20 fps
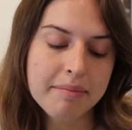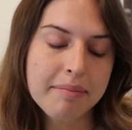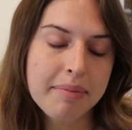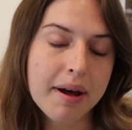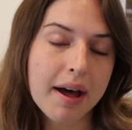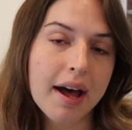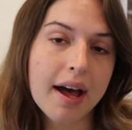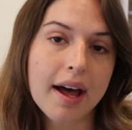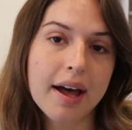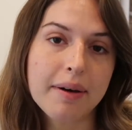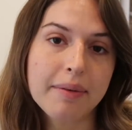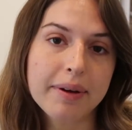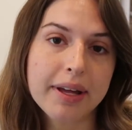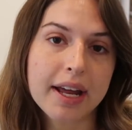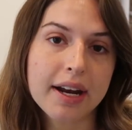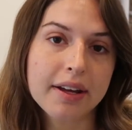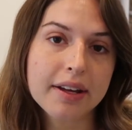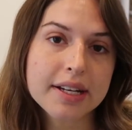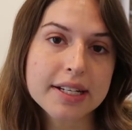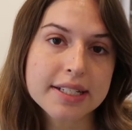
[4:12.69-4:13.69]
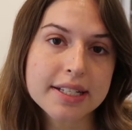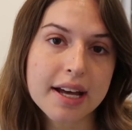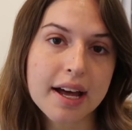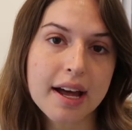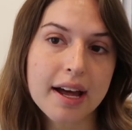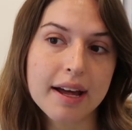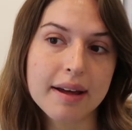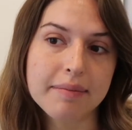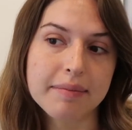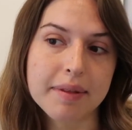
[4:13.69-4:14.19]
but we had a good
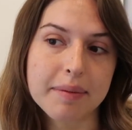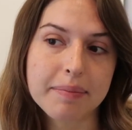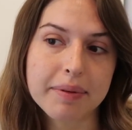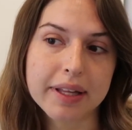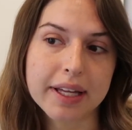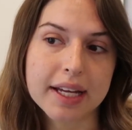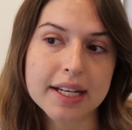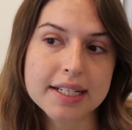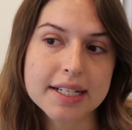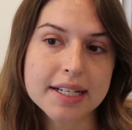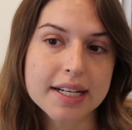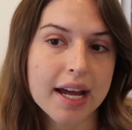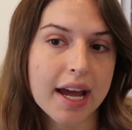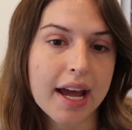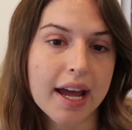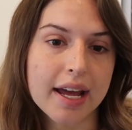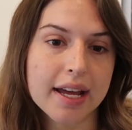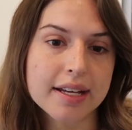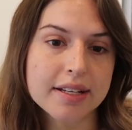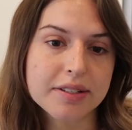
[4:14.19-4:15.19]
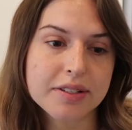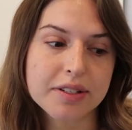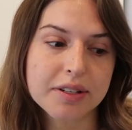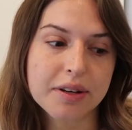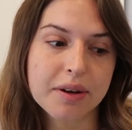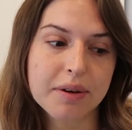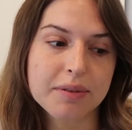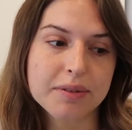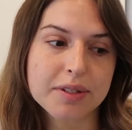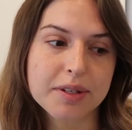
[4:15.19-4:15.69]
time. The plan today is to
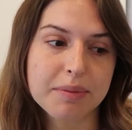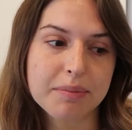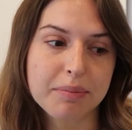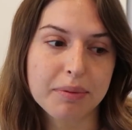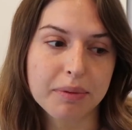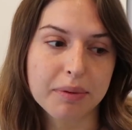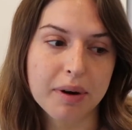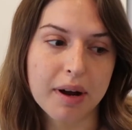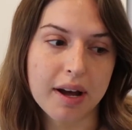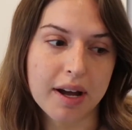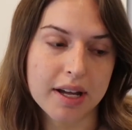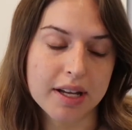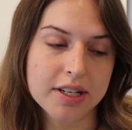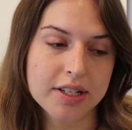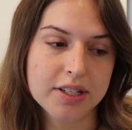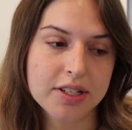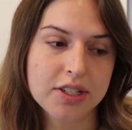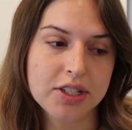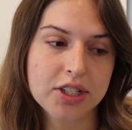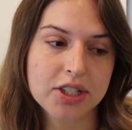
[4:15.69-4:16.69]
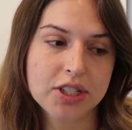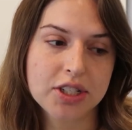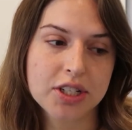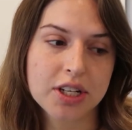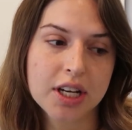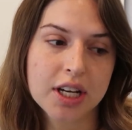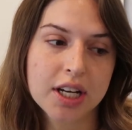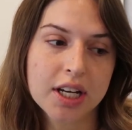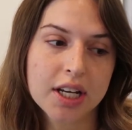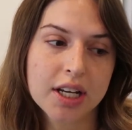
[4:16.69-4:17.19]
go to brunch,
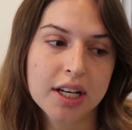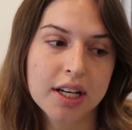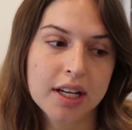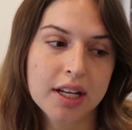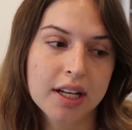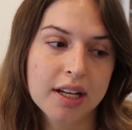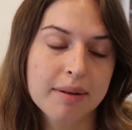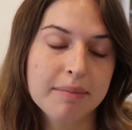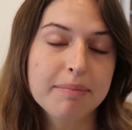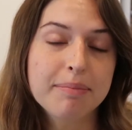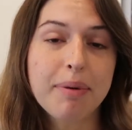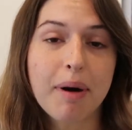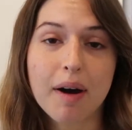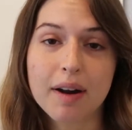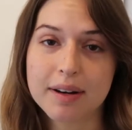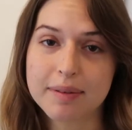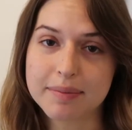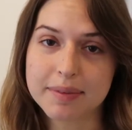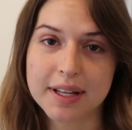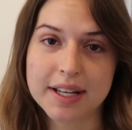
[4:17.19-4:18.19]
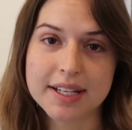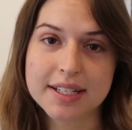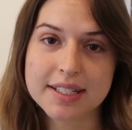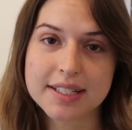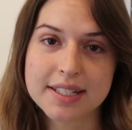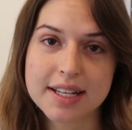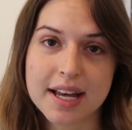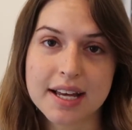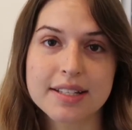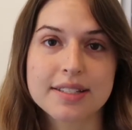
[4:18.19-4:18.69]

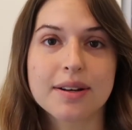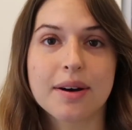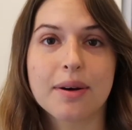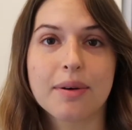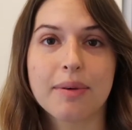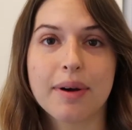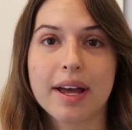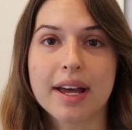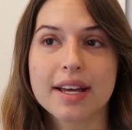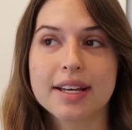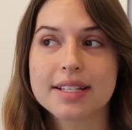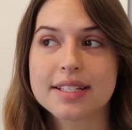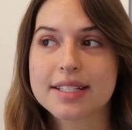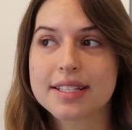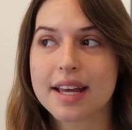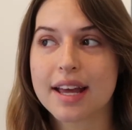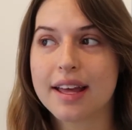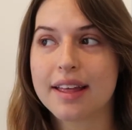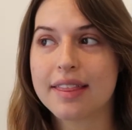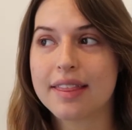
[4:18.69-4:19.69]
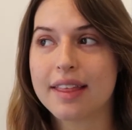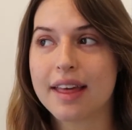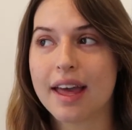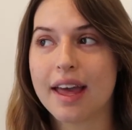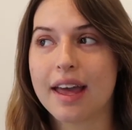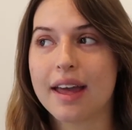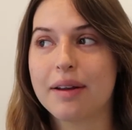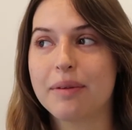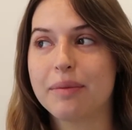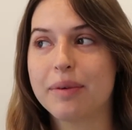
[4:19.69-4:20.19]
bottomless as always, and
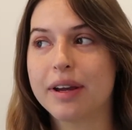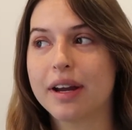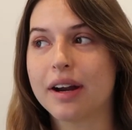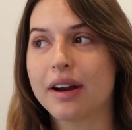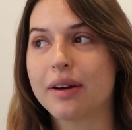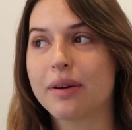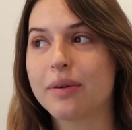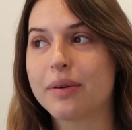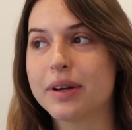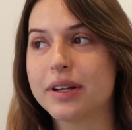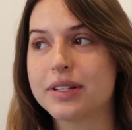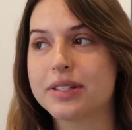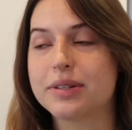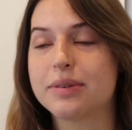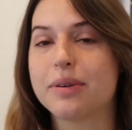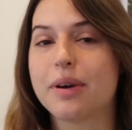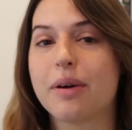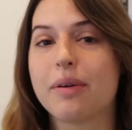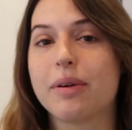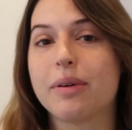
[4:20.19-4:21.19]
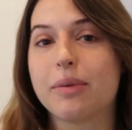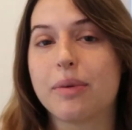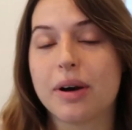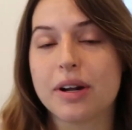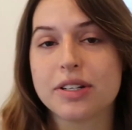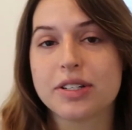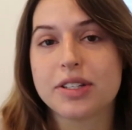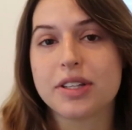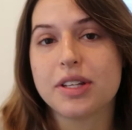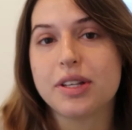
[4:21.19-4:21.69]
then we are going to go and
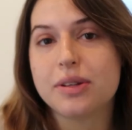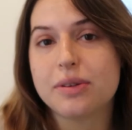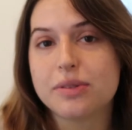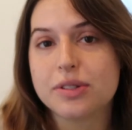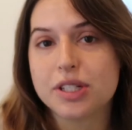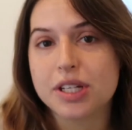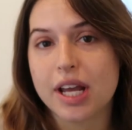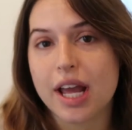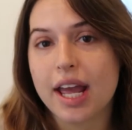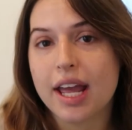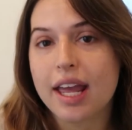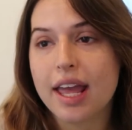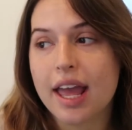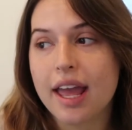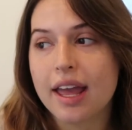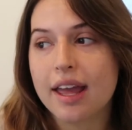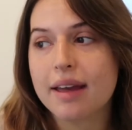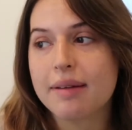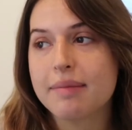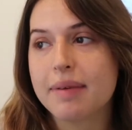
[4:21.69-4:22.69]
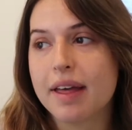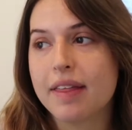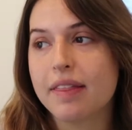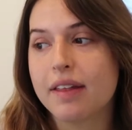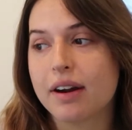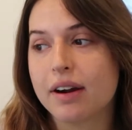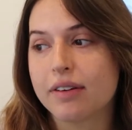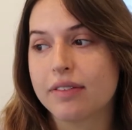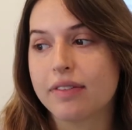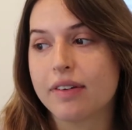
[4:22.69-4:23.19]
watch the UGA game, and
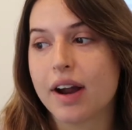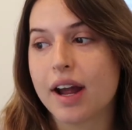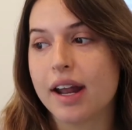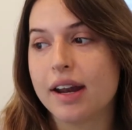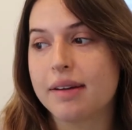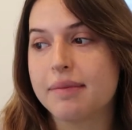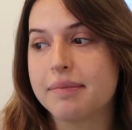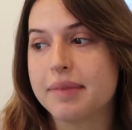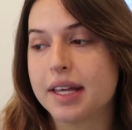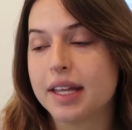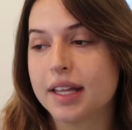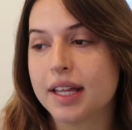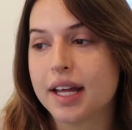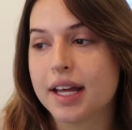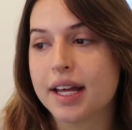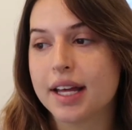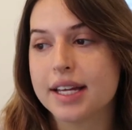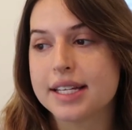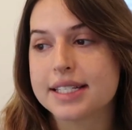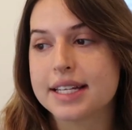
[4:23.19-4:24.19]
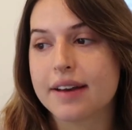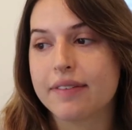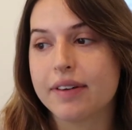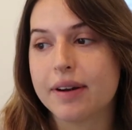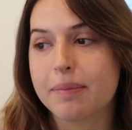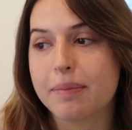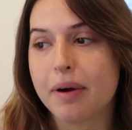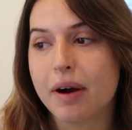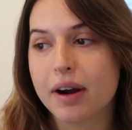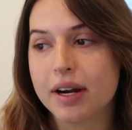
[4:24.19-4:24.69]
then our friend Mila is having
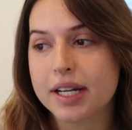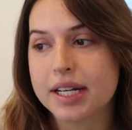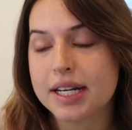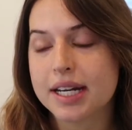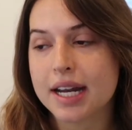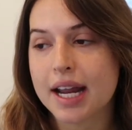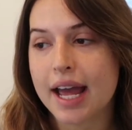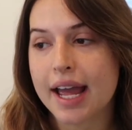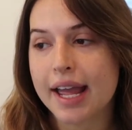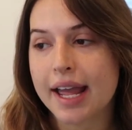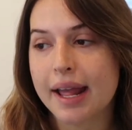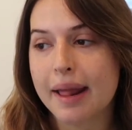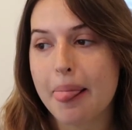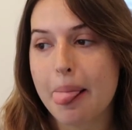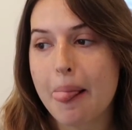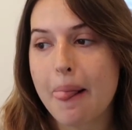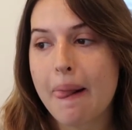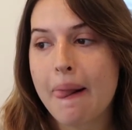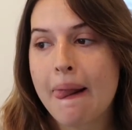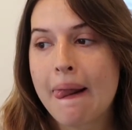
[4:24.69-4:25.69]
a party tonight.